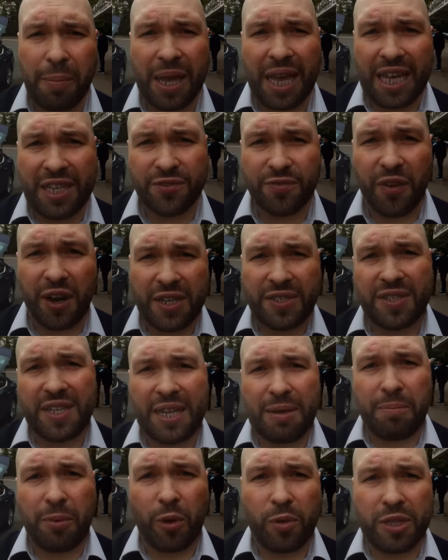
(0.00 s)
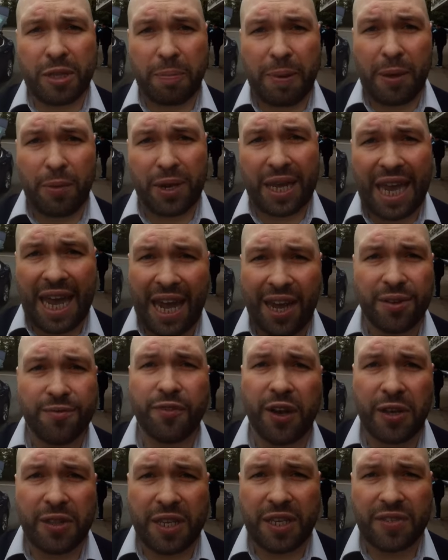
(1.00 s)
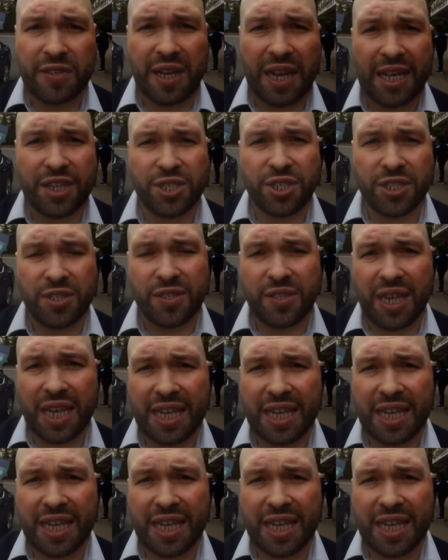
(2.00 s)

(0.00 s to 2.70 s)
It's vitally important that people get out and vote in these elections.